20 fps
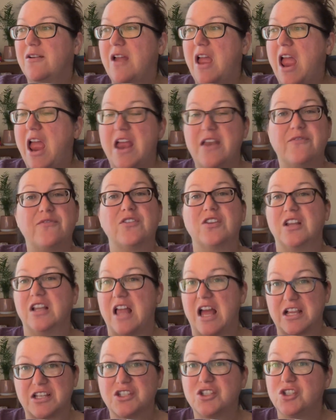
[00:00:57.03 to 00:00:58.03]
and for the
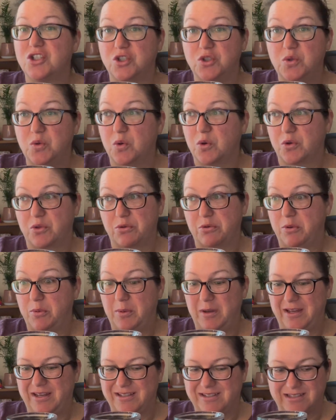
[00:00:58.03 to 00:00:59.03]
last 2 or 3
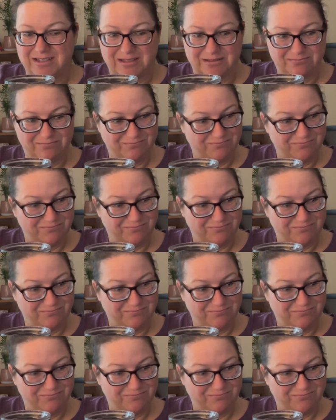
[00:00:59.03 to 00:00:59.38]
weeks.